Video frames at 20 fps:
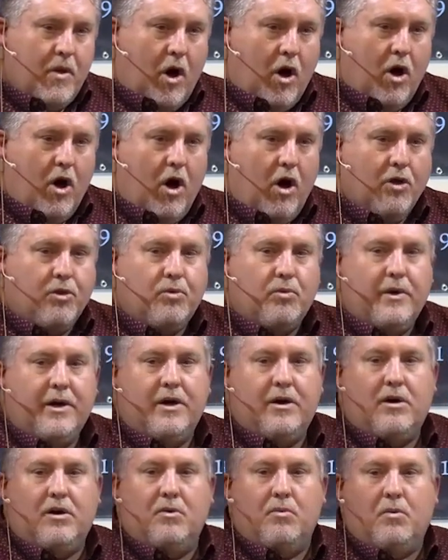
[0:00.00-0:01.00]
All three
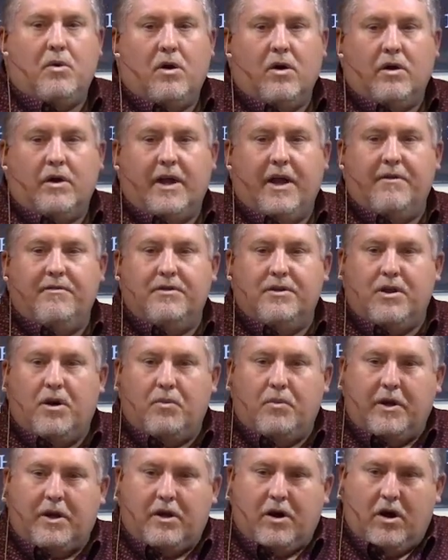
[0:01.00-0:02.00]
are at work, even though
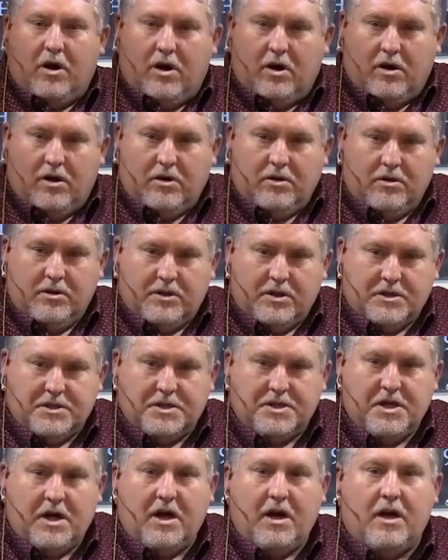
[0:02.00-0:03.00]
we call the
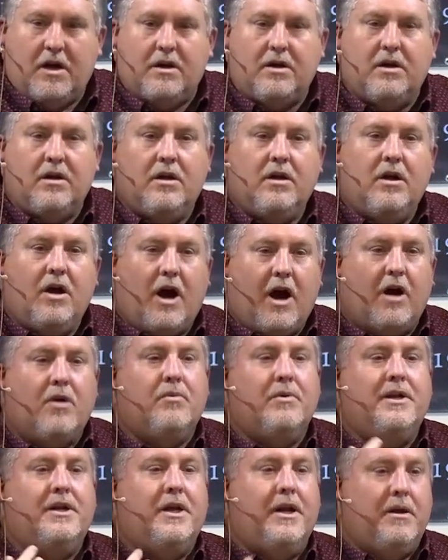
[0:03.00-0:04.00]
Son our
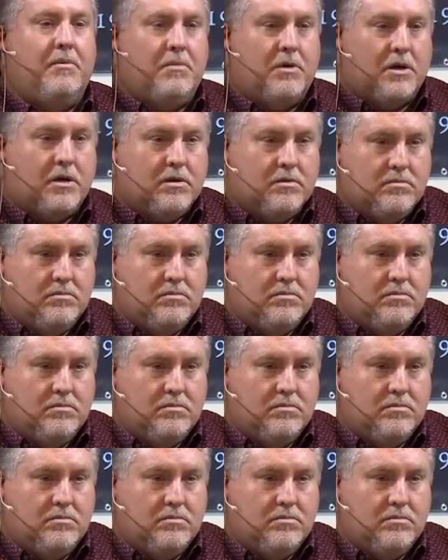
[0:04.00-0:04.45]
Redeemer.